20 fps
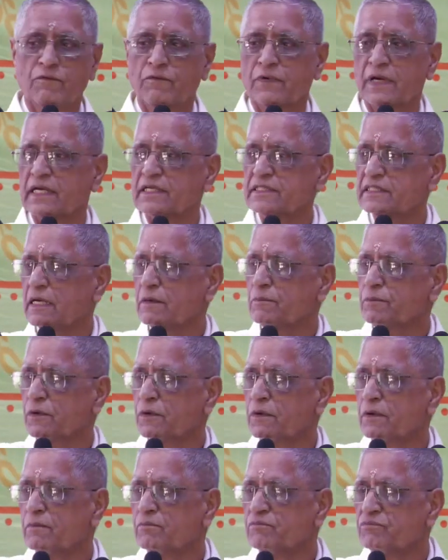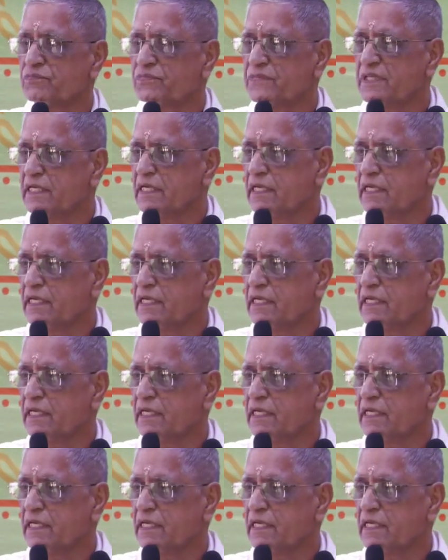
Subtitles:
For example, the